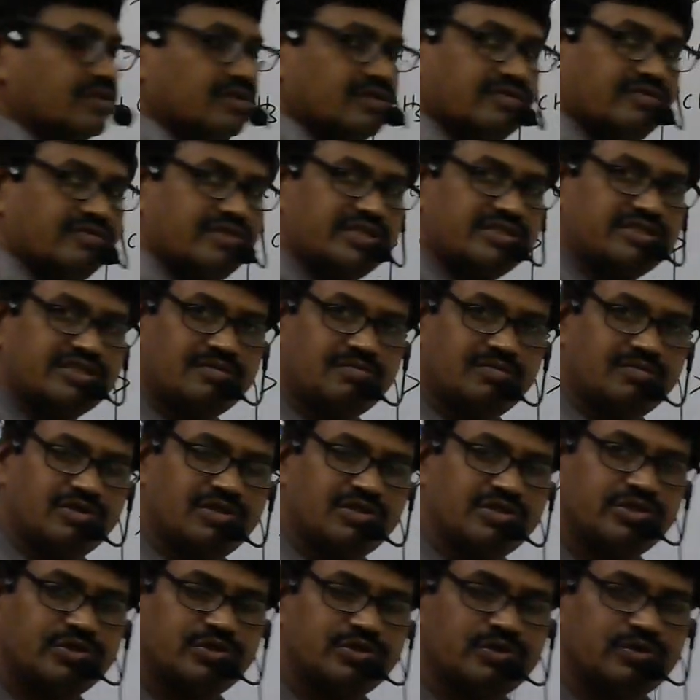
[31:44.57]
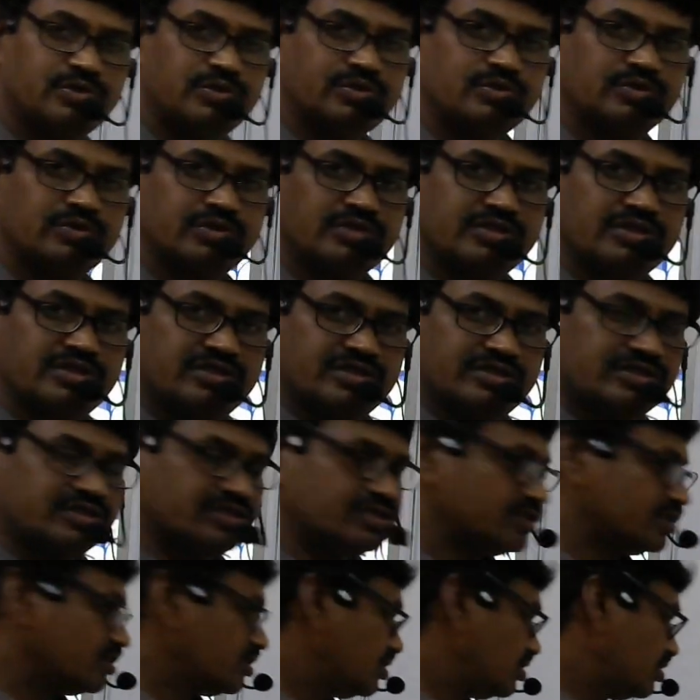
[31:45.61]
For example, due
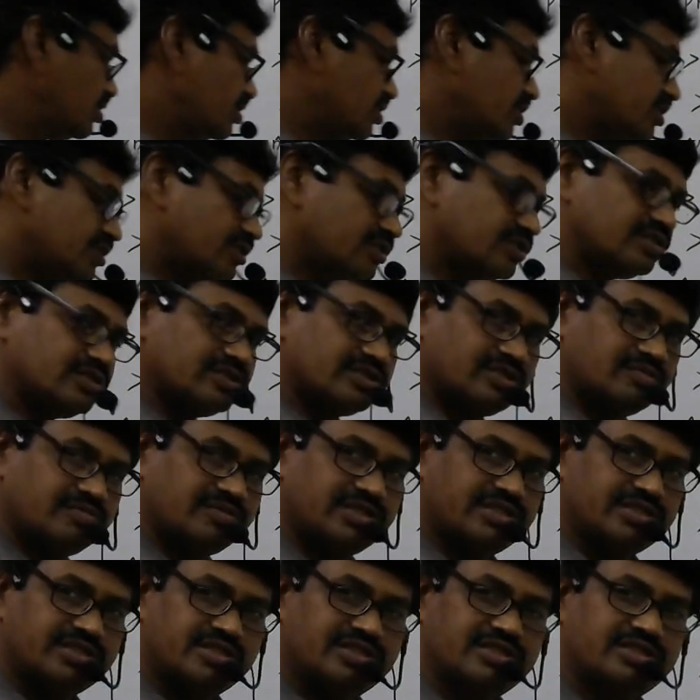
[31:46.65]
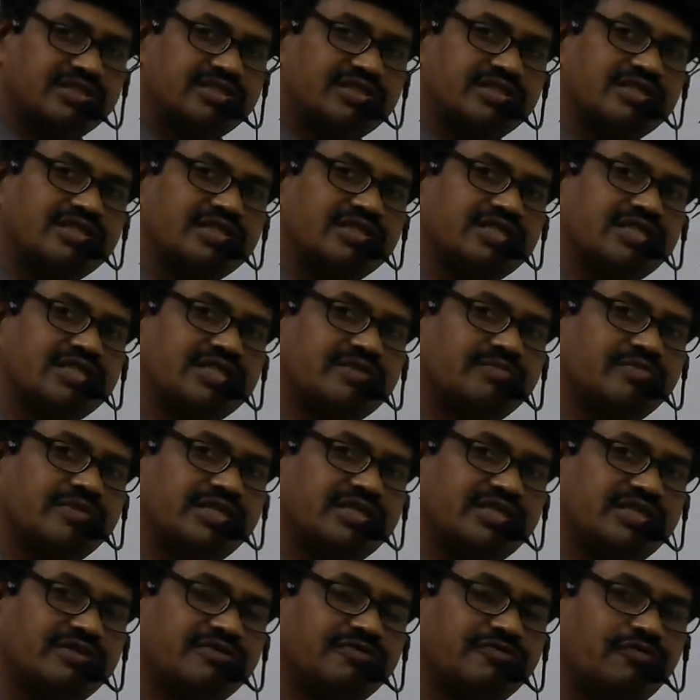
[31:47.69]
to some reason, it
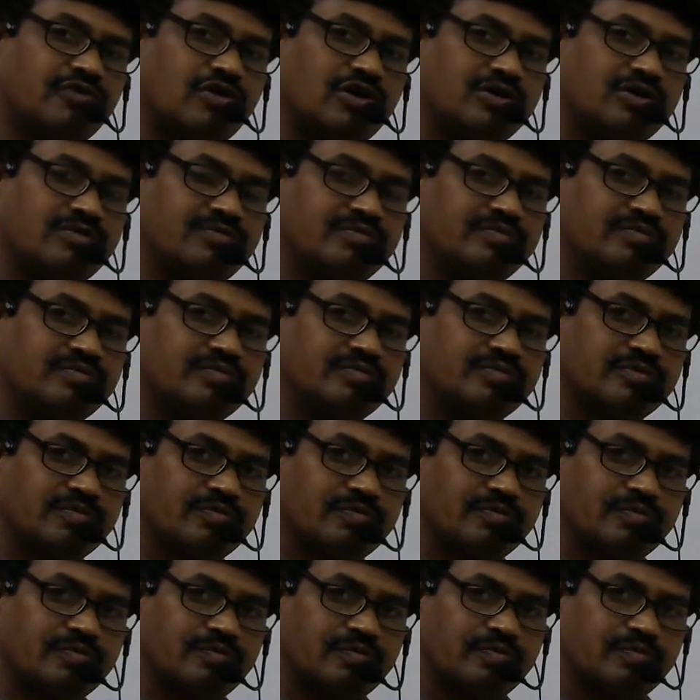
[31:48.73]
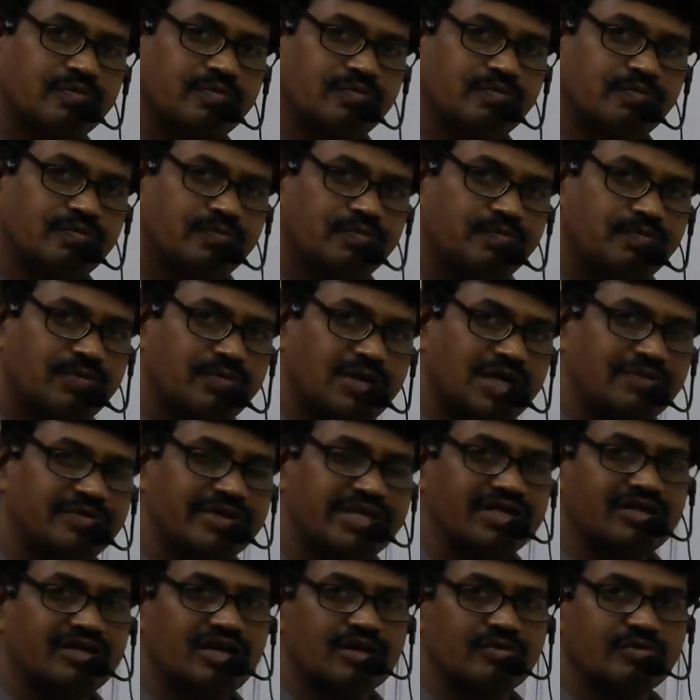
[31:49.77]
may form
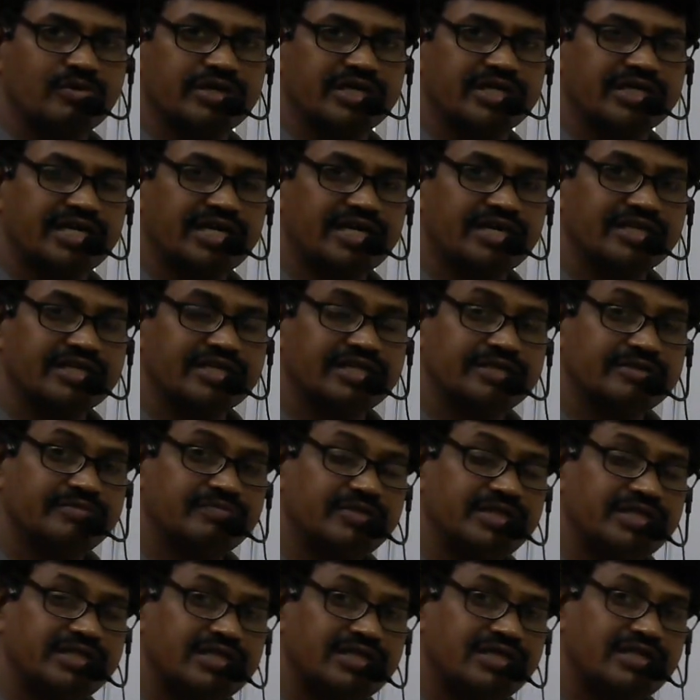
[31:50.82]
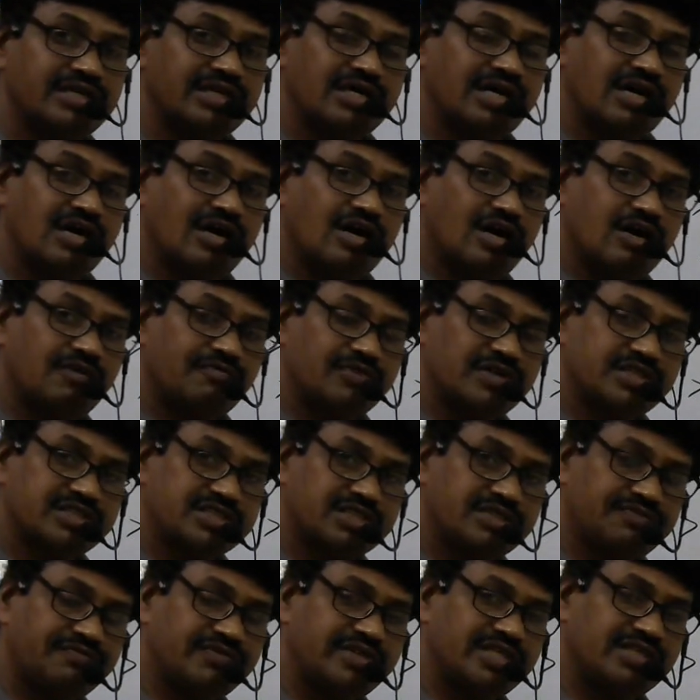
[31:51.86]
primary carbocation. But after
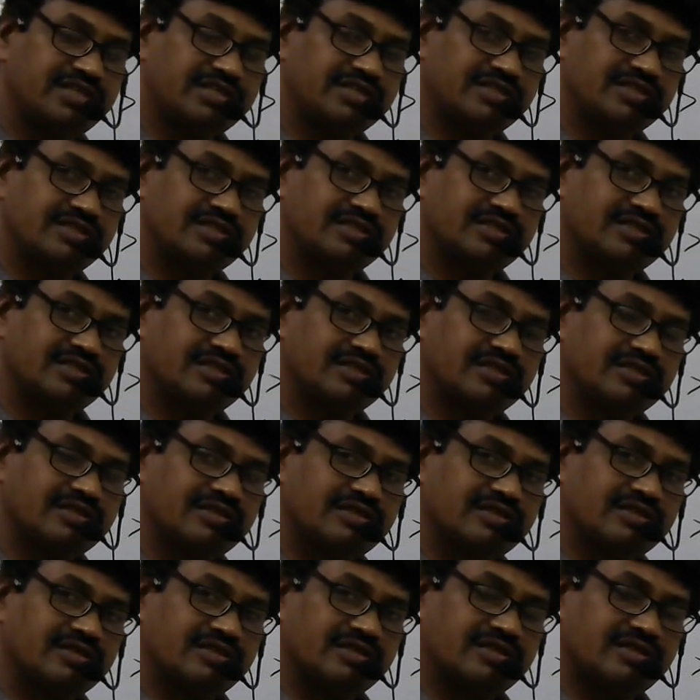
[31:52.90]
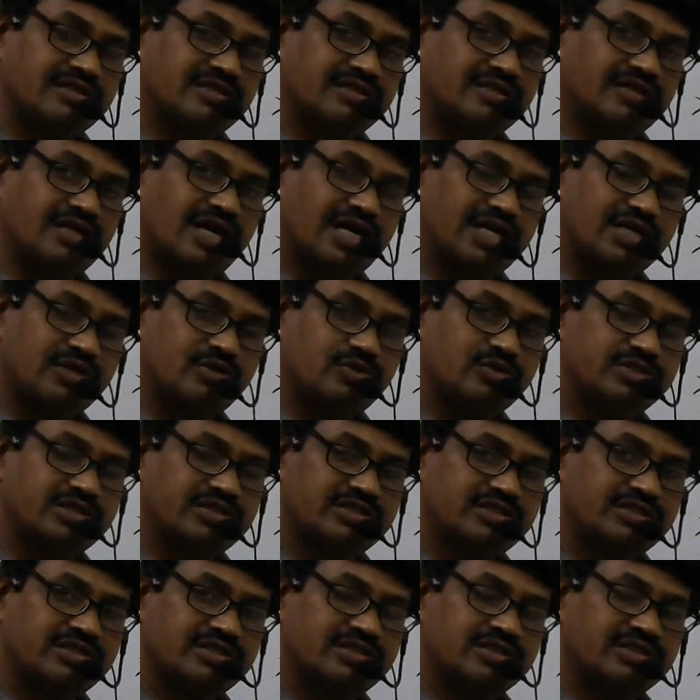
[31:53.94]
shifting
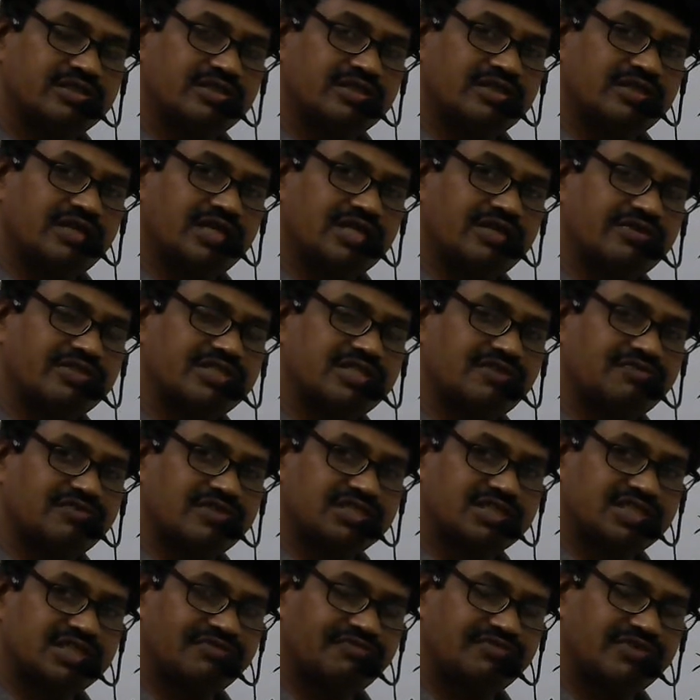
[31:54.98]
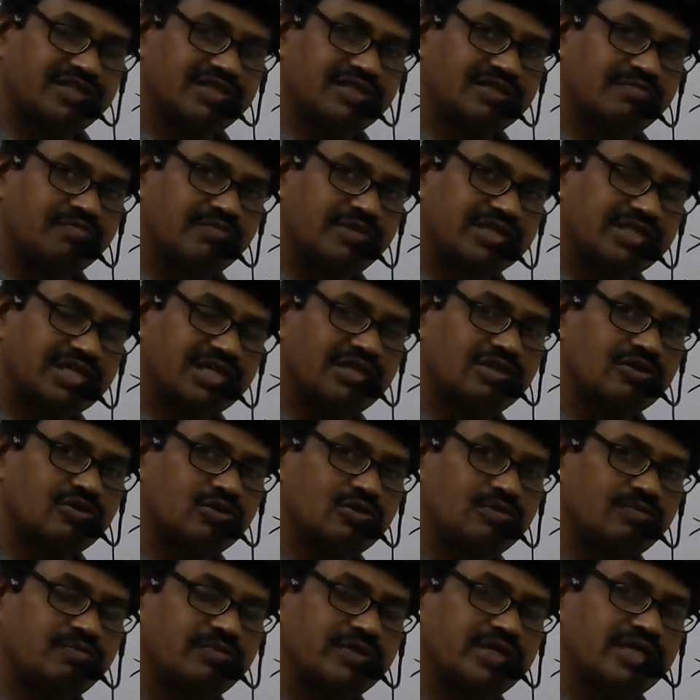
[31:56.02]
hydrogen, otherwise after shifting methyl
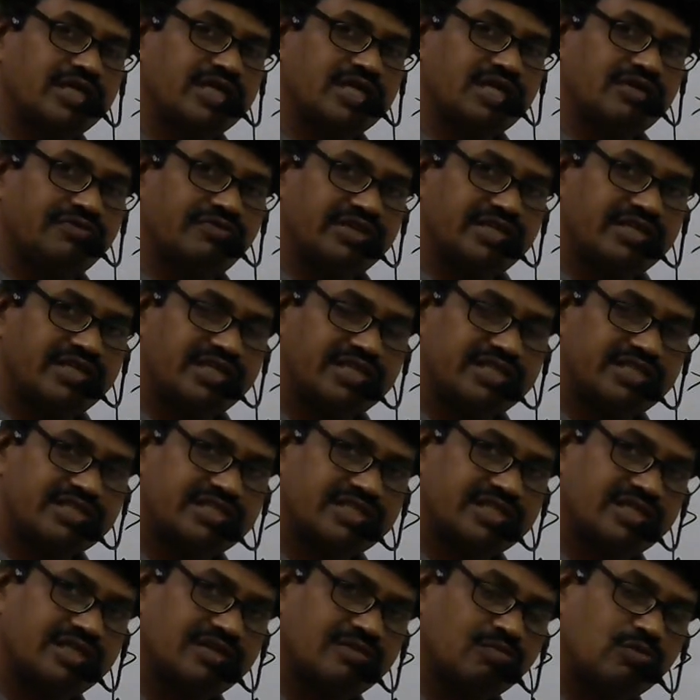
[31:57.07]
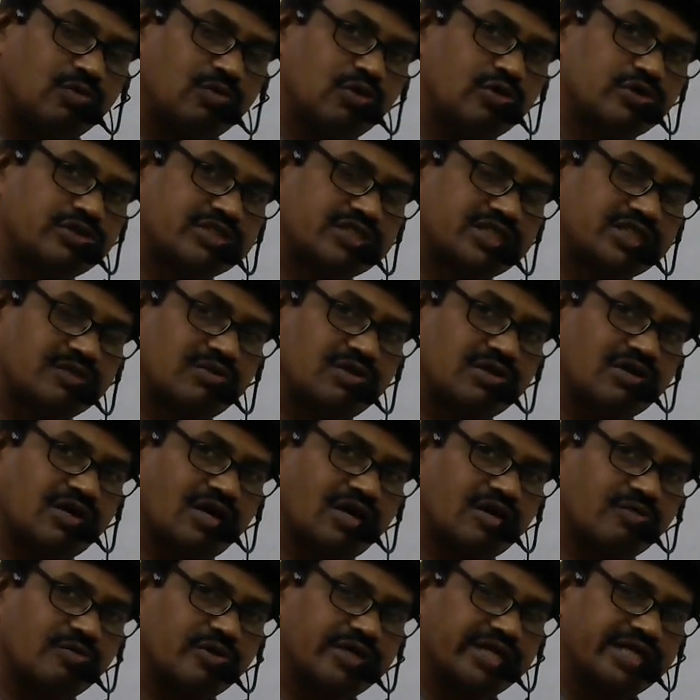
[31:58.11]
group, if it gets a more stable
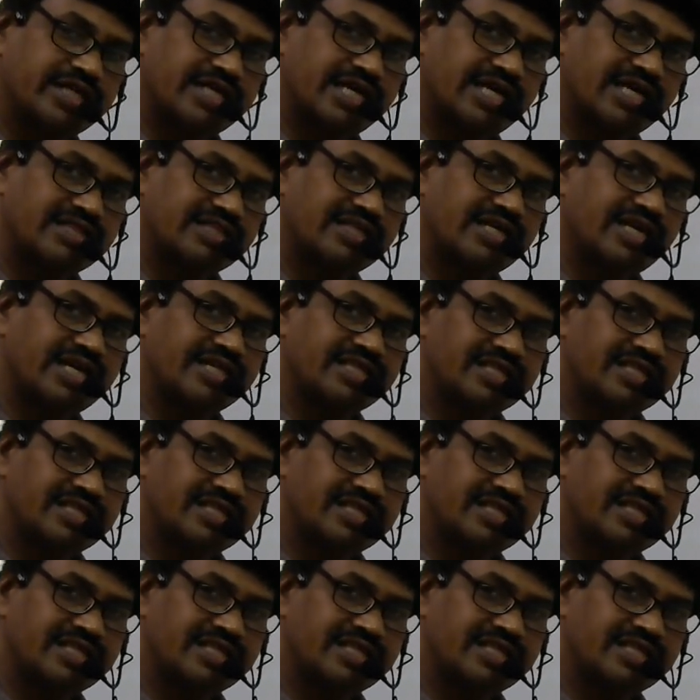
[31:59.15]
carbocation than